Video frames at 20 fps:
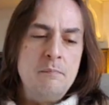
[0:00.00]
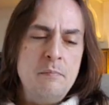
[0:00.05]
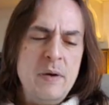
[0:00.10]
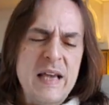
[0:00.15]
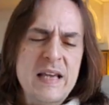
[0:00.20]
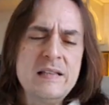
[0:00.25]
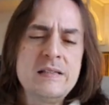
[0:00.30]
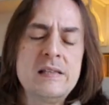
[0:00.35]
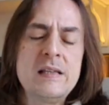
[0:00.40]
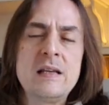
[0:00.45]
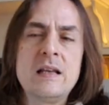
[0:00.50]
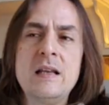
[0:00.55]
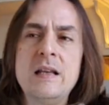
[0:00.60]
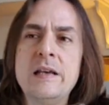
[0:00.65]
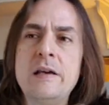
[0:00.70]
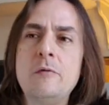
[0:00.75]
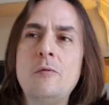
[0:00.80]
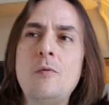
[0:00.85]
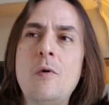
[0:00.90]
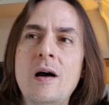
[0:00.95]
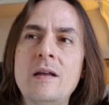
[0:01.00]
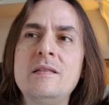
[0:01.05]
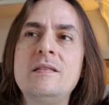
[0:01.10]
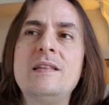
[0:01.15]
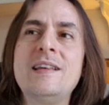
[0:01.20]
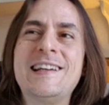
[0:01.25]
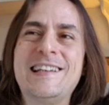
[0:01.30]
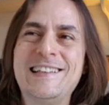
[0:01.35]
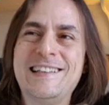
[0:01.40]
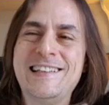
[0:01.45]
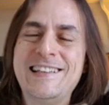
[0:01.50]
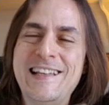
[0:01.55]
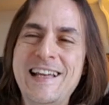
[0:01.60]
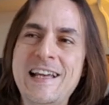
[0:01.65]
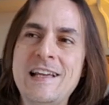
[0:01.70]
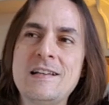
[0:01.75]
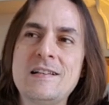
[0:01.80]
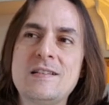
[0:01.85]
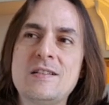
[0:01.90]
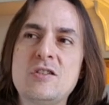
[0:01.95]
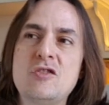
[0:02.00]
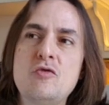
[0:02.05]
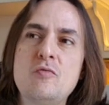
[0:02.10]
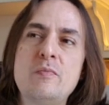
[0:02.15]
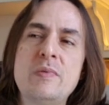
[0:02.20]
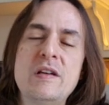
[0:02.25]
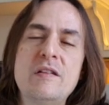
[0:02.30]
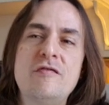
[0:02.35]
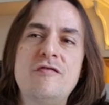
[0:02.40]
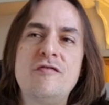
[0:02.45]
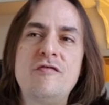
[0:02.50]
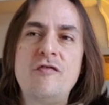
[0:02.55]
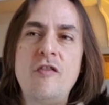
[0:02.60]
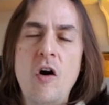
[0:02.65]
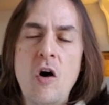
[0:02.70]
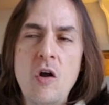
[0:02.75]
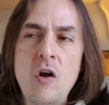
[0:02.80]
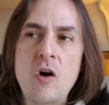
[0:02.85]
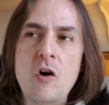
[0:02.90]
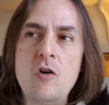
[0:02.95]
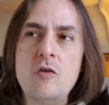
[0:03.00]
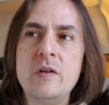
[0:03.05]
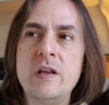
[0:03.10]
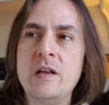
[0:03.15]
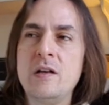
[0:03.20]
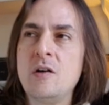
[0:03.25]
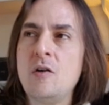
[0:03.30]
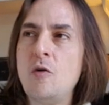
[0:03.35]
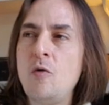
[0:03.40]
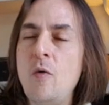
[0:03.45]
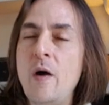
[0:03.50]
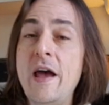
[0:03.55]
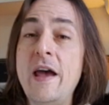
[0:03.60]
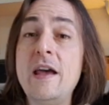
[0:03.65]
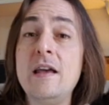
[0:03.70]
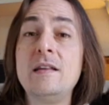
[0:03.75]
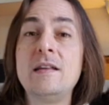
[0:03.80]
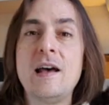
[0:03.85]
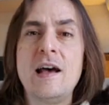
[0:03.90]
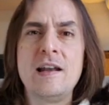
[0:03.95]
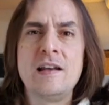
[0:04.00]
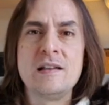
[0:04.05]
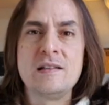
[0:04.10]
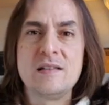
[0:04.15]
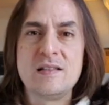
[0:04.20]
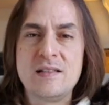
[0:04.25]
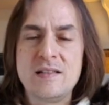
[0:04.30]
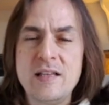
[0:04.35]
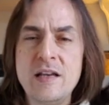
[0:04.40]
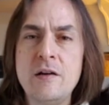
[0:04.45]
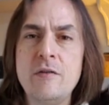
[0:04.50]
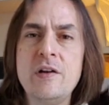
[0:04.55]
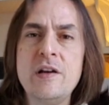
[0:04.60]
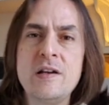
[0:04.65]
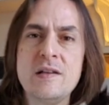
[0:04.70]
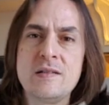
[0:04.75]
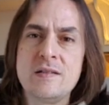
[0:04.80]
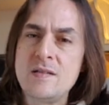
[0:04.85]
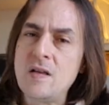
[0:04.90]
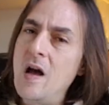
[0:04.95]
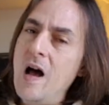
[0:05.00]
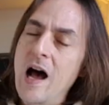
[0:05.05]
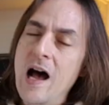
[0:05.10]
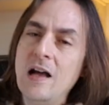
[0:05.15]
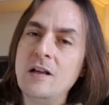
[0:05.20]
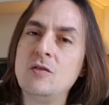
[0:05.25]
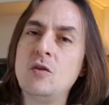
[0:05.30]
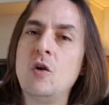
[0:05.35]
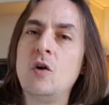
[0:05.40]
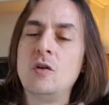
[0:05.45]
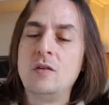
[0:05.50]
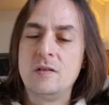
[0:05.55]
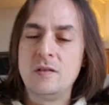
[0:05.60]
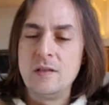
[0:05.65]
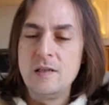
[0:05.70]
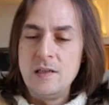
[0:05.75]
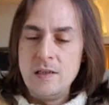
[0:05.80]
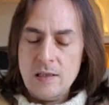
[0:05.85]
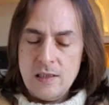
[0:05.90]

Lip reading: Basically, wanting things to be followed in a way that is serious, adult,